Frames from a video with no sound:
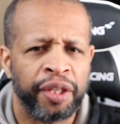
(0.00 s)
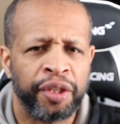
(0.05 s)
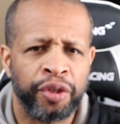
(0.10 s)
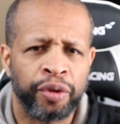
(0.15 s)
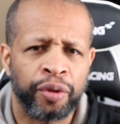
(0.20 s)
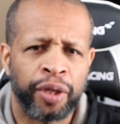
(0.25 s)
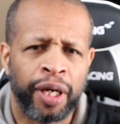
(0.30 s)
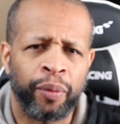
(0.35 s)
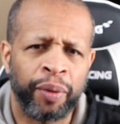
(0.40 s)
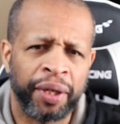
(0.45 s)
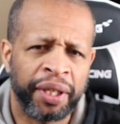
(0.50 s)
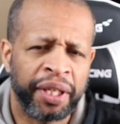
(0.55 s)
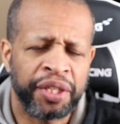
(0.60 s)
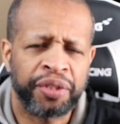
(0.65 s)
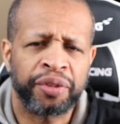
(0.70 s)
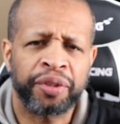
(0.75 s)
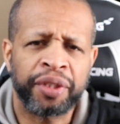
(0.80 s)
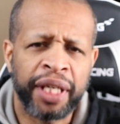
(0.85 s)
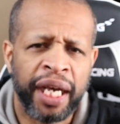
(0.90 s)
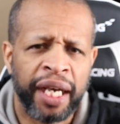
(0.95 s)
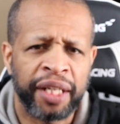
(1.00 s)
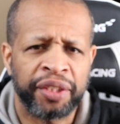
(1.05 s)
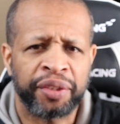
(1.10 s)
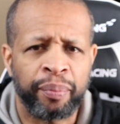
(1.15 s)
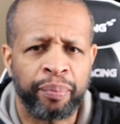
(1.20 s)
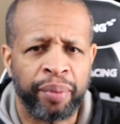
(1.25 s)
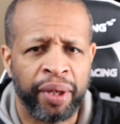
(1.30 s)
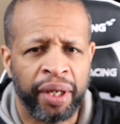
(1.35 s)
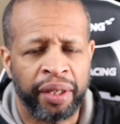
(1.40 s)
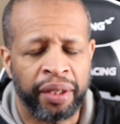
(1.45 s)
I want to get your guys'
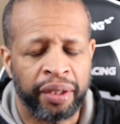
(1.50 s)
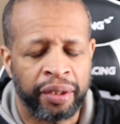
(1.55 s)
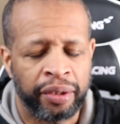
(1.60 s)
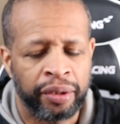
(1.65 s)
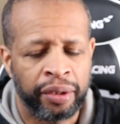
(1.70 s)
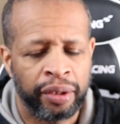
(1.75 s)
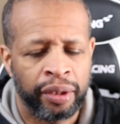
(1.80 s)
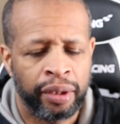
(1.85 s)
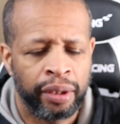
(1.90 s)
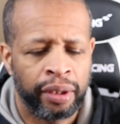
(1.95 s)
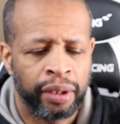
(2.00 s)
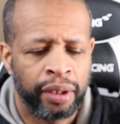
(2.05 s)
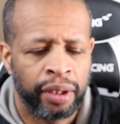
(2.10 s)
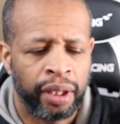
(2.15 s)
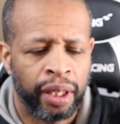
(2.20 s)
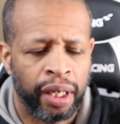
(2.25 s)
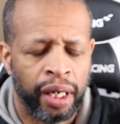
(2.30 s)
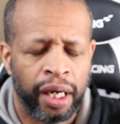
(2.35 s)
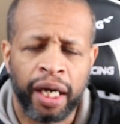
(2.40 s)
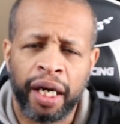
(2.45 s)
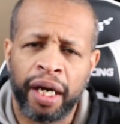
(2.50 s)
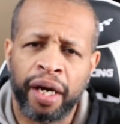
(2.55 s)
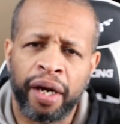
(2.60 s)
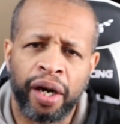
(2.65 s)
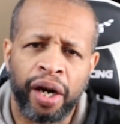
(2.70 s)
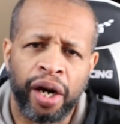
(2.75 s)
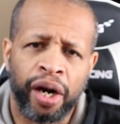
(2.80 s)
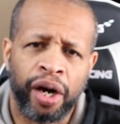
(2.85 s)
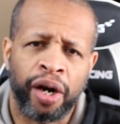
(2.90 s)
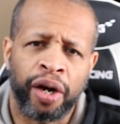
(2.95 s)
opinion.
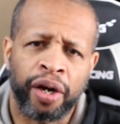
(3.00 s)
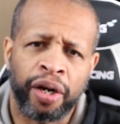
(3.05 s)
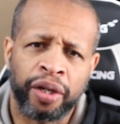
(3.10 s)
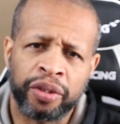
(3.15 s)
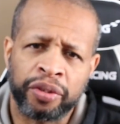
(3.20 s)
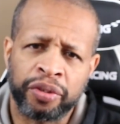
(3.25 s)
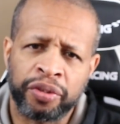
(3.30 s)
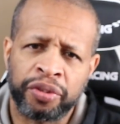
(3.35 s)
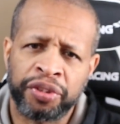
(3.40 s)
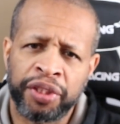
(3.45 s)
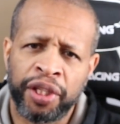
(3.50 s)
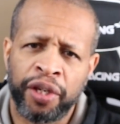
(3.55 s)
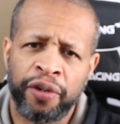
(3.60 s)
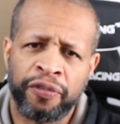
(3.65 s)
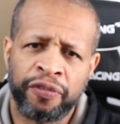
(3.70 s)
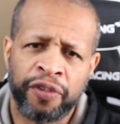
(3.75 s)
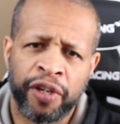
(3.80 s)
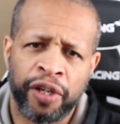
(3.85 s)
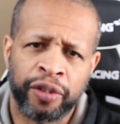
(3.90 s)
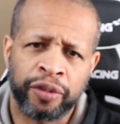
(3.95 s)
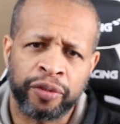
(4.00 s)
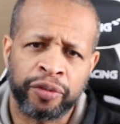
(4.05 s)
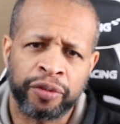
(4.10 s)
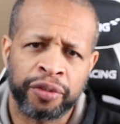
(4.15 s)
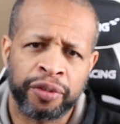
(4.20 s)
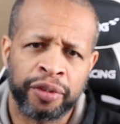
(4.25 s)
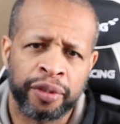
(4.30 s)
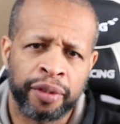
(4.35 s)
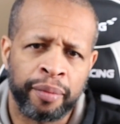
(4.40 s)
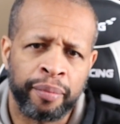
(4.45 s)
Are cell phones,